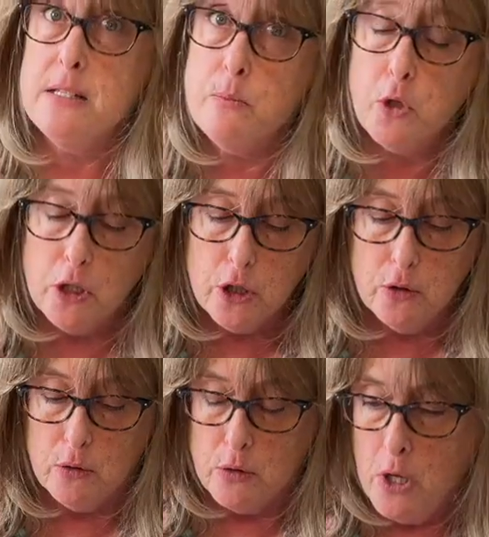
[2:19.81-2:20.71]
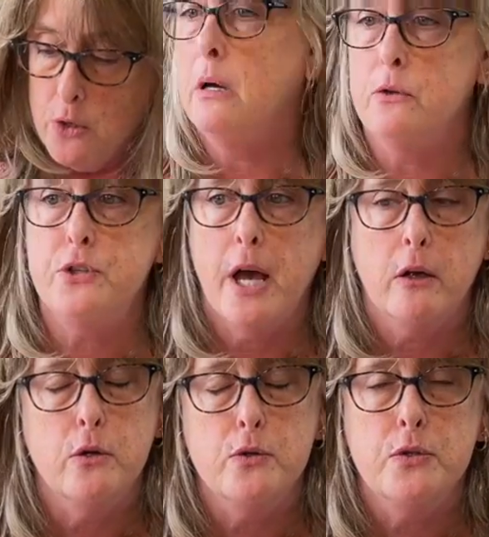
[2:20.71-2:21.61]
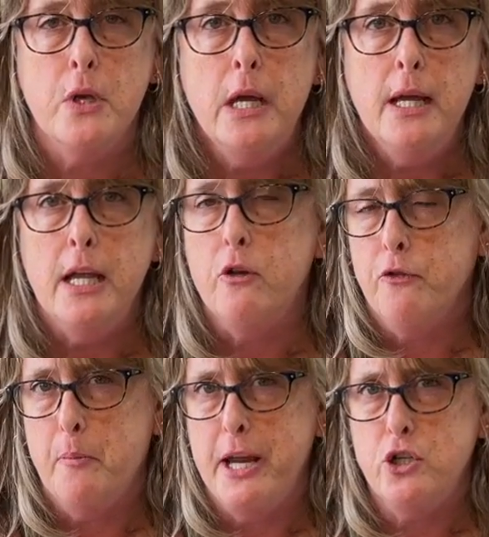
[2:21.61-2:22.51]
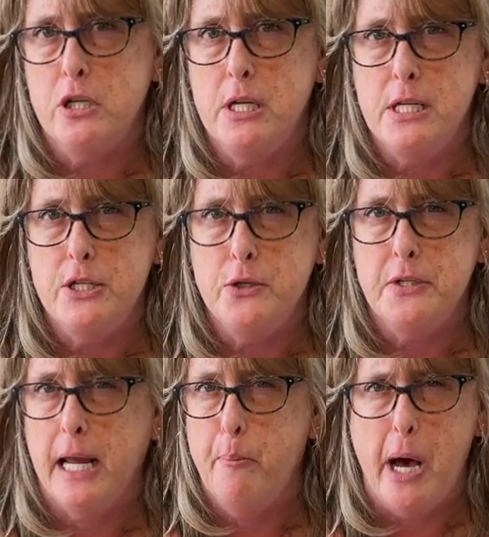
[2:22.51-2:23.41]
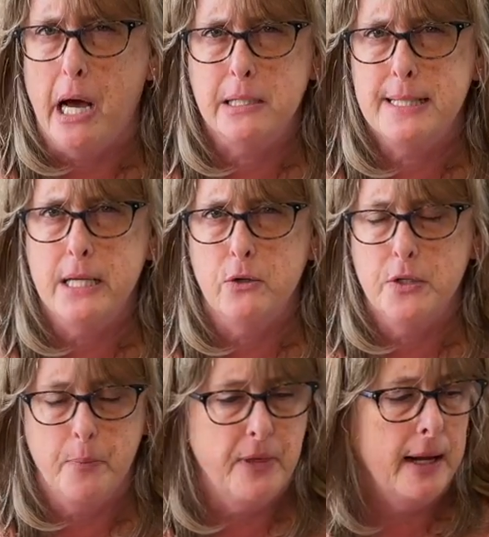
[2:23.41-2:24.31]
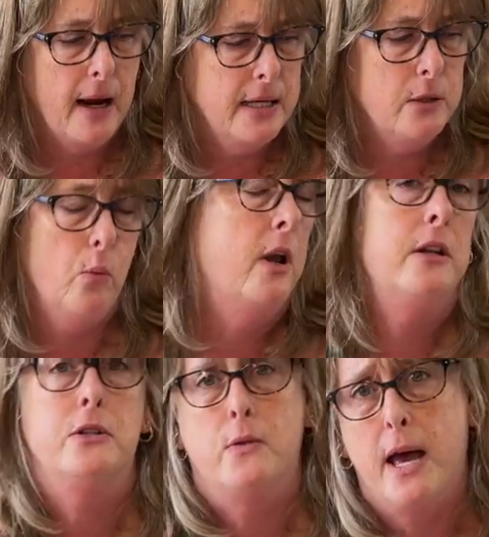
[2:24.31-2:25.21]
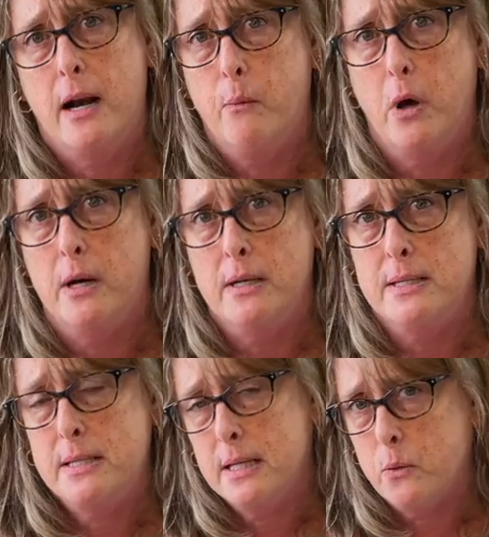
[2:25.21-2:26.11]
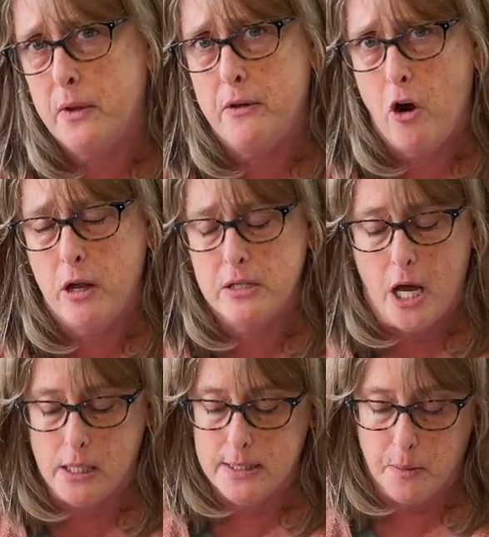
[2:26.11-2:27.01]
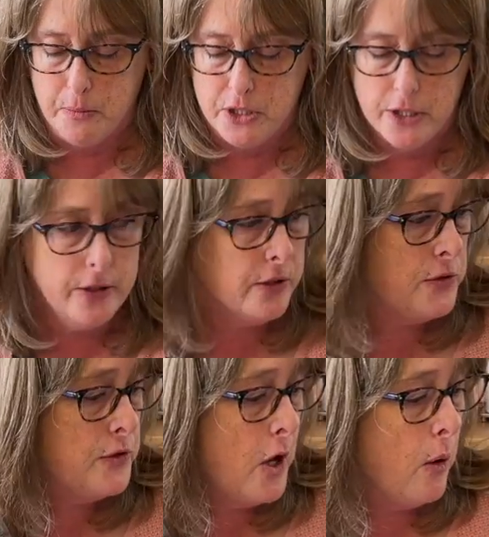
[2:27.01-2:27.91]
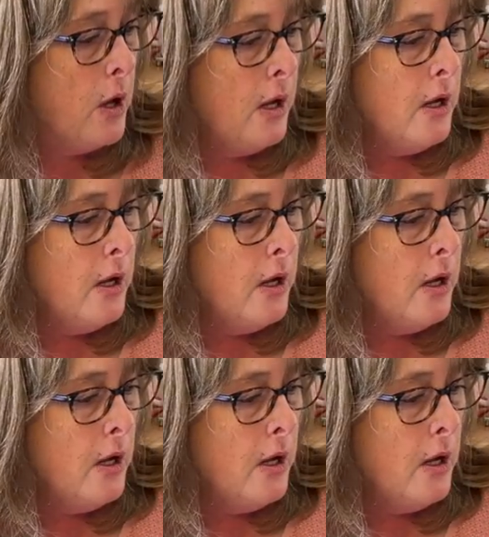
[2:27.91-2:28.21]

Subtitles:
some glue. Osaku's information, he's using epoxy or something, and I didn't want to do that. I wanted to stick with non-toxic materials. So